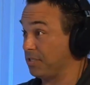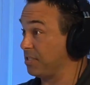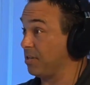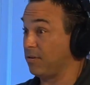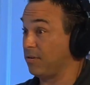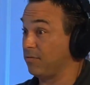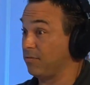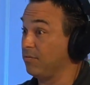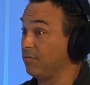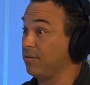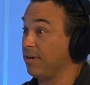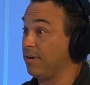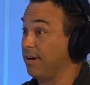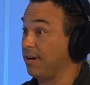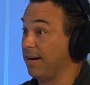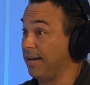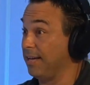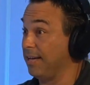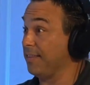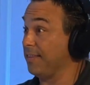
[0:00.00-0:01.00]
So
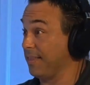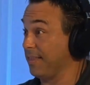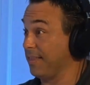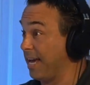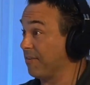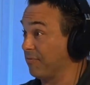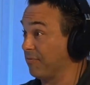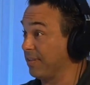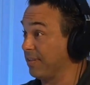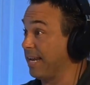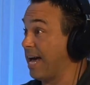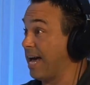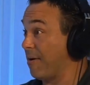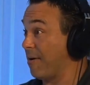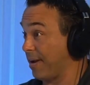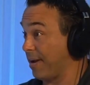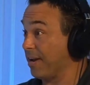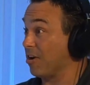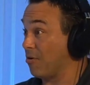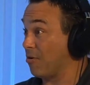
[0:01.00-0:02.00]
thankfully now
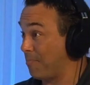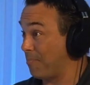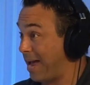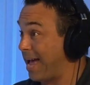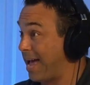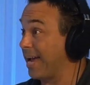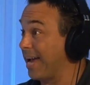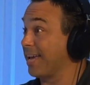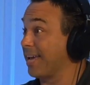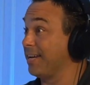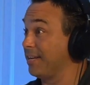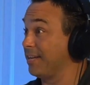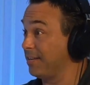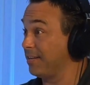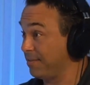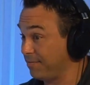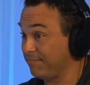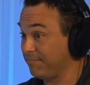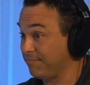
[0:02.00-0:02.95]
I can go back and,